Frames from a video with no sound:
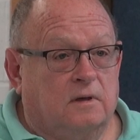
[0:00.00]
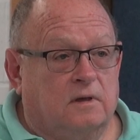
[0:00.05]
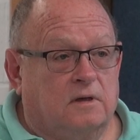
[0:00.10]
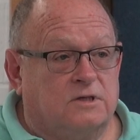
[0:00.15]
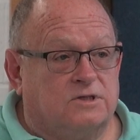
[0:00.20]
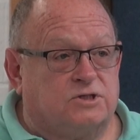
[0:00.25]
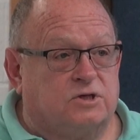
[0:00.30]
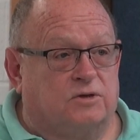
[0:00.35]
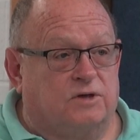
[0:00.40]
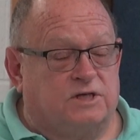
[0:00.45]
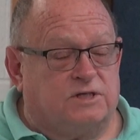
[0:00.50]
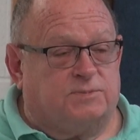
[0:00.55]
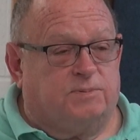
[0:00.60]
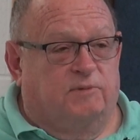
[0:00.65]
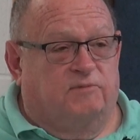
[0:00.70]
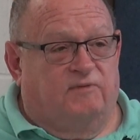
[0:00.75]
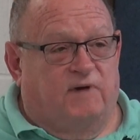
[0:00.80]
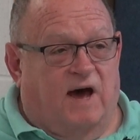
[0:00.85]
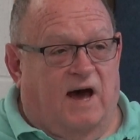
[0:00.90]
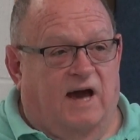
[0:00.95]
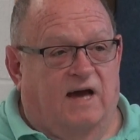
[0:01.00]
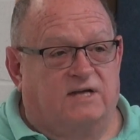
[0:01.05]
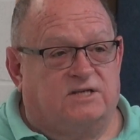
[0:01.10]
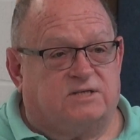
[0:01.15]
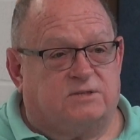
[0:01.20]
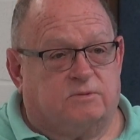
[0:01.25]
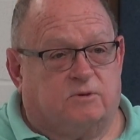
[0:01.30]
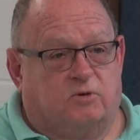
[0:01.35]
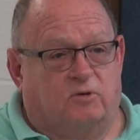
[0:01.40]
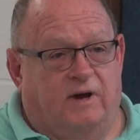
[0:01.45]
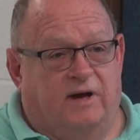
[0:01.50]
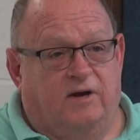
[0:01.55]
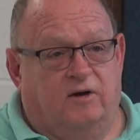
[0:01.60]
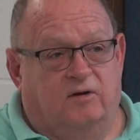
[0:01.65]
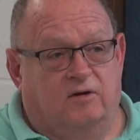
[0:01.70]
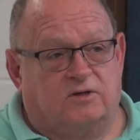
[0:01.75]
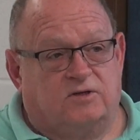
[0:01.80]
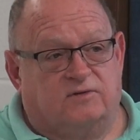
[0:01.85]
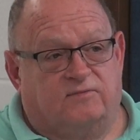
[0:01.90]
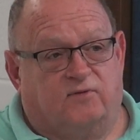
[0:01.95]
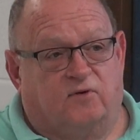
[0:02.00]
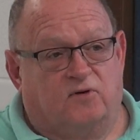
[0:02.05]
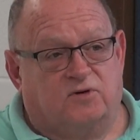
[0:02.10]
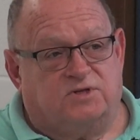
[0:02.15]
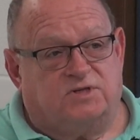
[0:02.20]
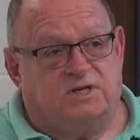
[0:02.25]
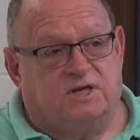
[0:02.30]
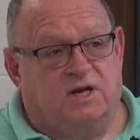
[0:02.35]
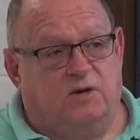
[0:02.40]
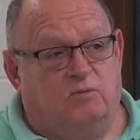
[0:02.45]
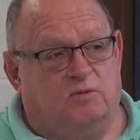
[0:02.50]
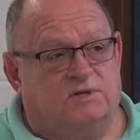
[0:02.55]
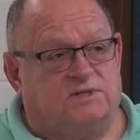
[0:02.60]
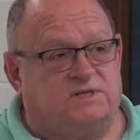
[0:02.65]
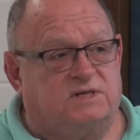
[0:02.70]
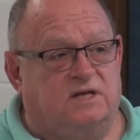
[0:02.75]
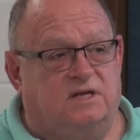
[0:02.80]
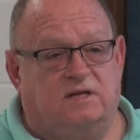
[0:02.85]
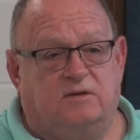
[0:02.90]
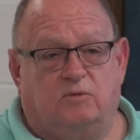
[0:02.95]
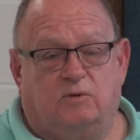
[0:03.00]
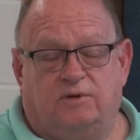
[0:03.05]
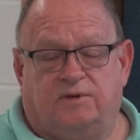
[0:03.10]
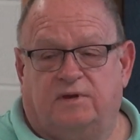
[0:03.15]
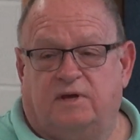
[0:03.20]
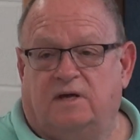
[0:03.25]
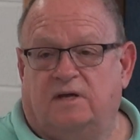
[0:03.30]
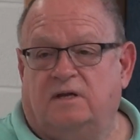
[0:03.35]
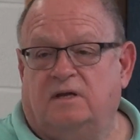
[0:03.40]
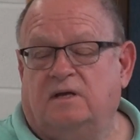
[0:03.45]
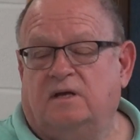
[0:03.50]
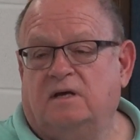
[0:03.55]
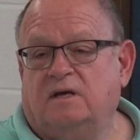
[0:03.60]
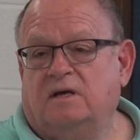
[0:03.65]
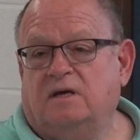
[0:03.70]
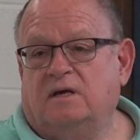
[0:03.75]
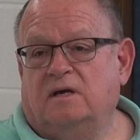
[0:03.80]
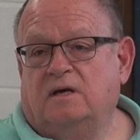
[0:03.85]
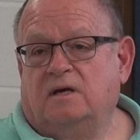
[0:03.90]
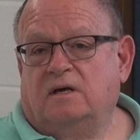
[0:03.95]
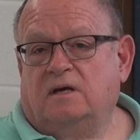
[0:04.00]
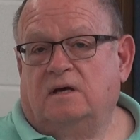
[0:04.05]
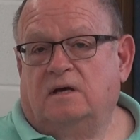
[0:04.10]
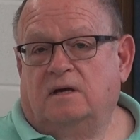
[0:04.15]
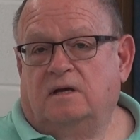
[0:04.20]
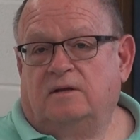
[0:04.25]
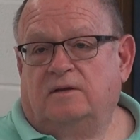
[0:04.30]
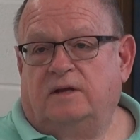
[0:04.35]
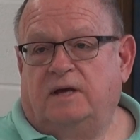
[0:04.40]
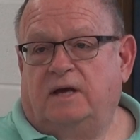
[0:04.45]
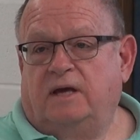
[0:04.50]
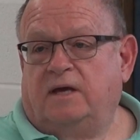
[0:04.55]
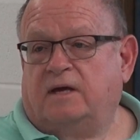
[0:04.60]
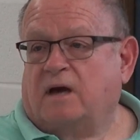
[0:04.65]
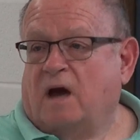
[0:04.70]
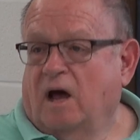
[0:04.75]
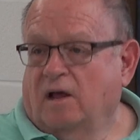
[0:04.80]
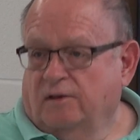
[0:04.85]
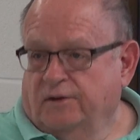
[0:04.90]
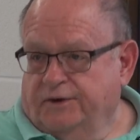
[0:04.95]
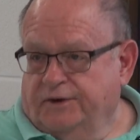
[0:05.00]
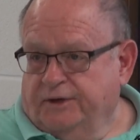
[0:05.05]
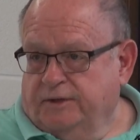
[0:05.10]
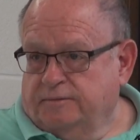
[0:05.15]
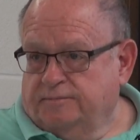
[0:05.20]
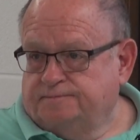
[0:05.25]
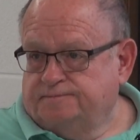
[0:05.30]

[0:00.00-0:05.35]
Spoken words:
So this provides greater diversity within the colony.